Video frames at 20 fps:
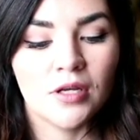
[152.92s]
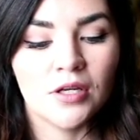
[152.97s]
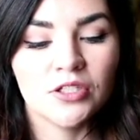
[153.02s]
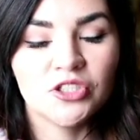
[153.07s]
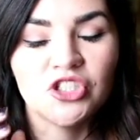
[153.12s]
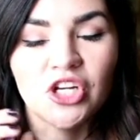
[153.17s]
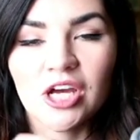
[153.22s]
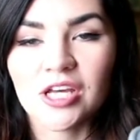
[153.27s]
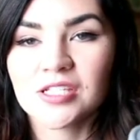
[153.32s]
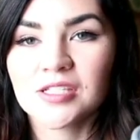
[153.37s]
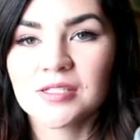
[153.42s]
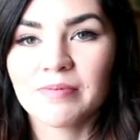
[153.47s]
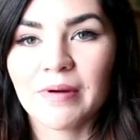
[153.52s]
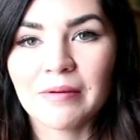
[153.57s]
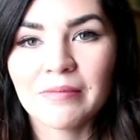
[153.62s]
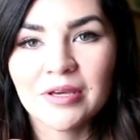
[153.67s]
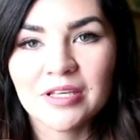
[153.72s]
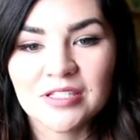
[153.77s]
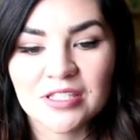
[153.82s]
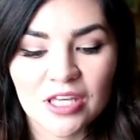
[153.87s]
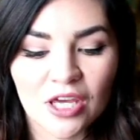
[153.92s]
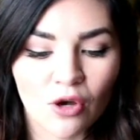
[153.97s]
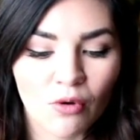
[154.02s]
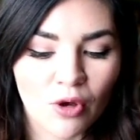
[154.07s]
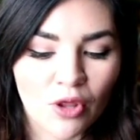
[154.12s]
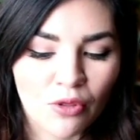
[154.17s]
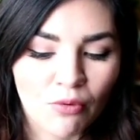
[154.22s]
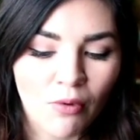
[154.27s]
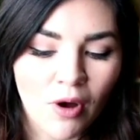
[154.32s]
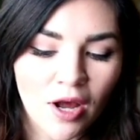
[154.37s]
Just by mixing it
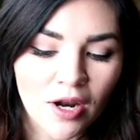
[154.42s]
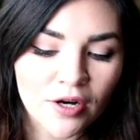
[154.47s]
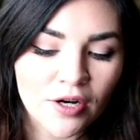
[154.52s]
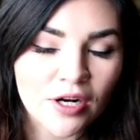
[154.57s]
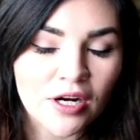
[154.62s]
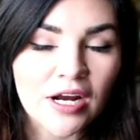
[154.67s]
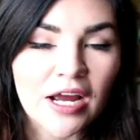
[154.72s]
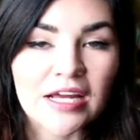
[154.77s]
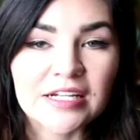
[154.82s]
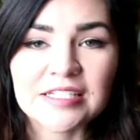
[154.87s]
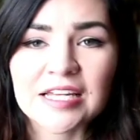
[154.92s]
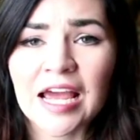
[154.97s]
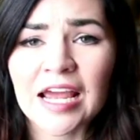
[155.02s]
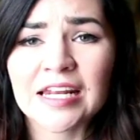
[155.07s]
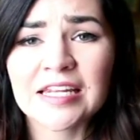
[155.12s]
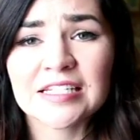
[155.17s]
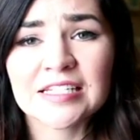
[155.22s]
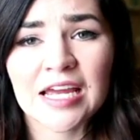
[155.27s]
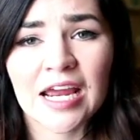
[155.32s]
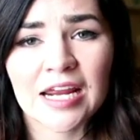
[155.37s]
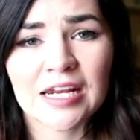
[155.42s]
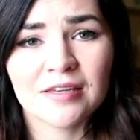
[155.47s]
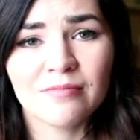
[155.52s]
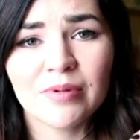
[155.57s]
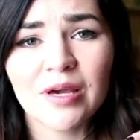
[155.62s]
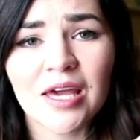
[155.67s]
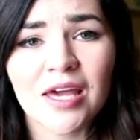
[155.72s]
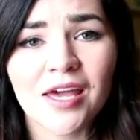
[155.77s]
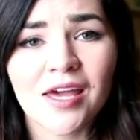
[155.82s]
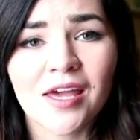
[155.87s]
with water a tiny
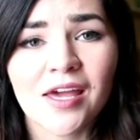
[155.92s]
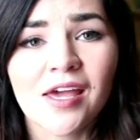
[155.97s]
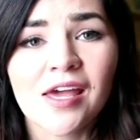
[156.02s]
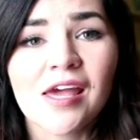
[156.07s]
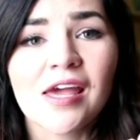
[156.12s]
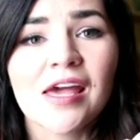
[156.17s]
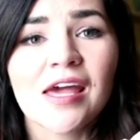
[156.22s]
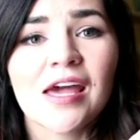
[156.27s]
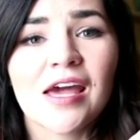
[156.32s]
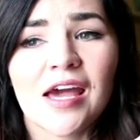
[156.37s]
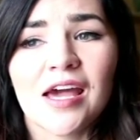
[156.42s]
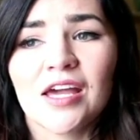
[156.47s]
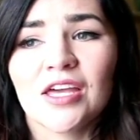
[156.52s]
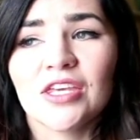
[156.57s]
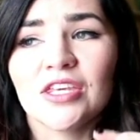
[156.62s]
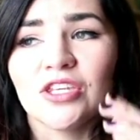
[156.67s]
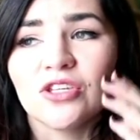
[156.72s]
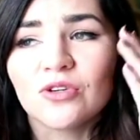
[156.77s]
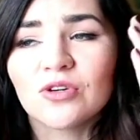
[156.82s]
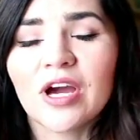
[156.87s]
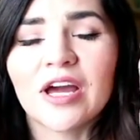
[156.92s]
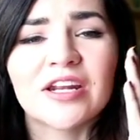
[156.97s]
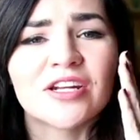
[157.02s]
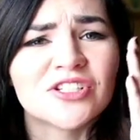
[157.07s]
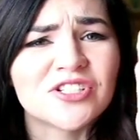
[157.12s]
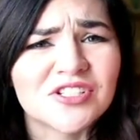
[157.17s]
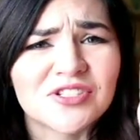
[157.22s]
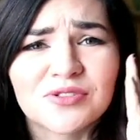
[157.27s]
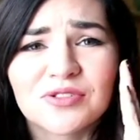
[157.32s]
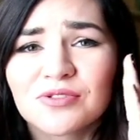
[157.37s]
bit, you kind of
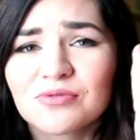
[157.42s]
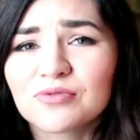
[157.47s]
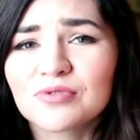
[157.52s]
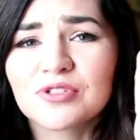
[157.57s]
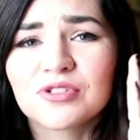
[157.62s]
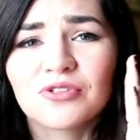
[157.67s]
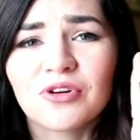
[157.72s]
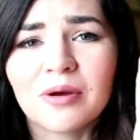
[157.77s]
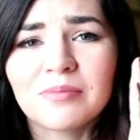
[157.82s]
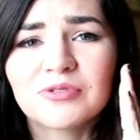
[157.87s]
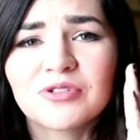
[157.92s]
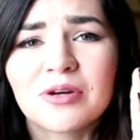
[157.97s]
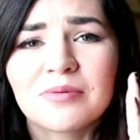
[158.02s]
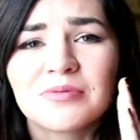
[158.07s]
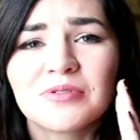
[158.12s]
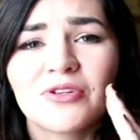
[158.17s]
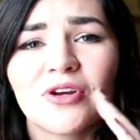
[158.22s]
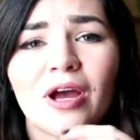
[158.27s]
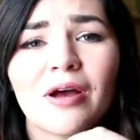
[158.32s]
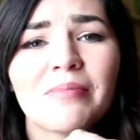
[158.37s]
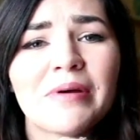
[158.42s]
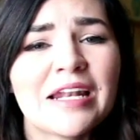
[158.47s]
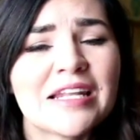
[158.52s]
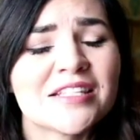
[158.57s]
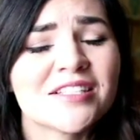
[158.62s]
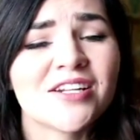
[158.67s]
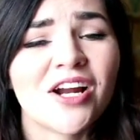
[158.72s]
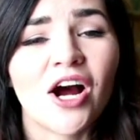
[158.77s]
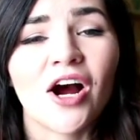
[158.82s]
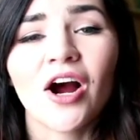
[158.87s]
just scrub, and
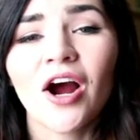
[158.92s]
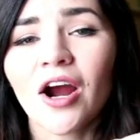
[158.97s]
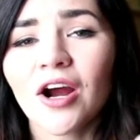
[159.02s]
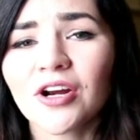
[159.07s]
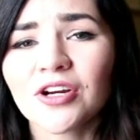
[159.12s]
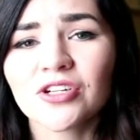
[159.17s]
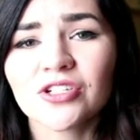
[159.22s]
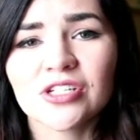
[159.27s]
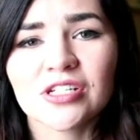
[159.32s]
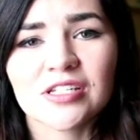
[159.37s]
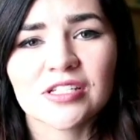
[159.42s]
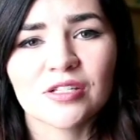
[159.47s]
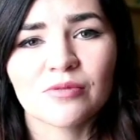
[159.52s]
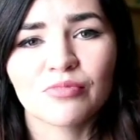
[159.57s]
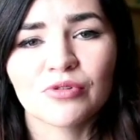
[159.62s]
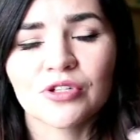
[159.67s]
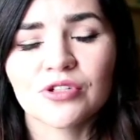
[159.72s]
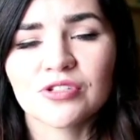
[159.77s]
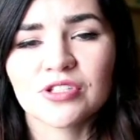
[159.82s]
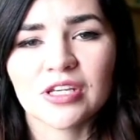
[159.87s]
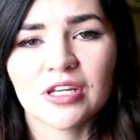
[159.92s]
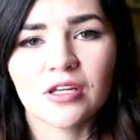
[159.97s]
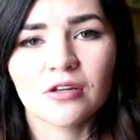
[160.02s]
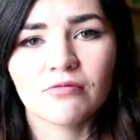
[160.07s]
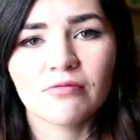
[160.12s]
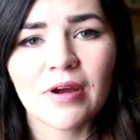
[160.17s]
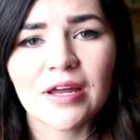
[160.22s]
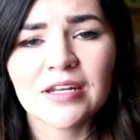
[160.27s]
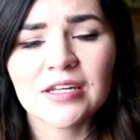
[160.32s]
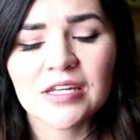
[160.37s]
it's not harsh, it doesn't produce any
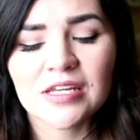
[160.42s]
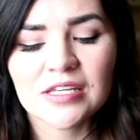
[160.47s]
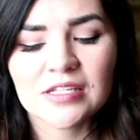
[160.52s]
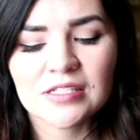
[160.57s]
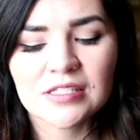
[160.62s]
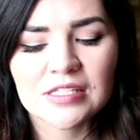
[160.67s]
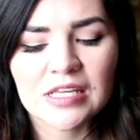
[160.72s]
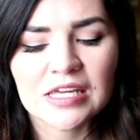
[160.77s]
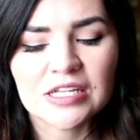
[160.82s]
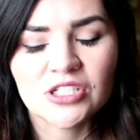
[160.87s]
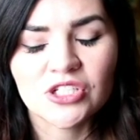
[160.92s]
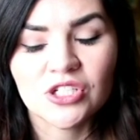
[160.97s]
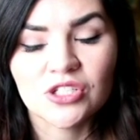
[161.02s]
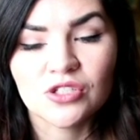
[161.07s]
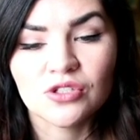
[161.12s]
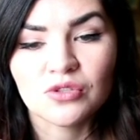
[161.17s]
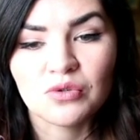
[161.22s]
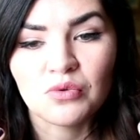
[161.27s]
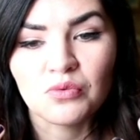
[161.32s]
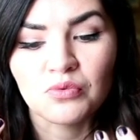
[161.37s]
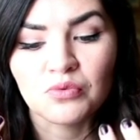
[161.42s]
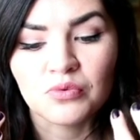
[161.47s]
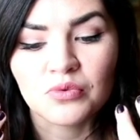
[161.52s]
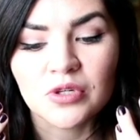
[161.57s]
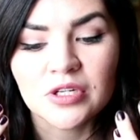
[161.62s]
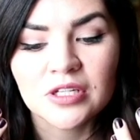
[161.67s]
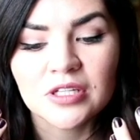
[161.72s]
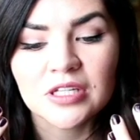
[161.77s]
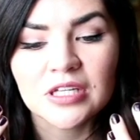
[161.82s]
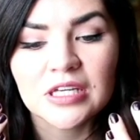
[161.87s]
redness, it just
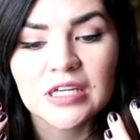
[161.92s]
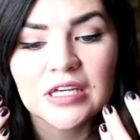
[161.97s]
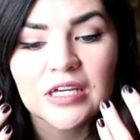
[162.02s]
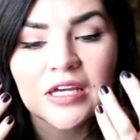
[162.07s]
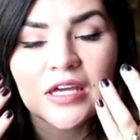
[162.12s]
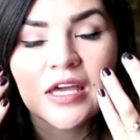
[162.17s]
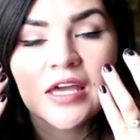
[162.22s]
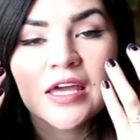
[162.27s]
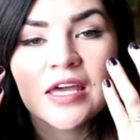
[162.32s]
really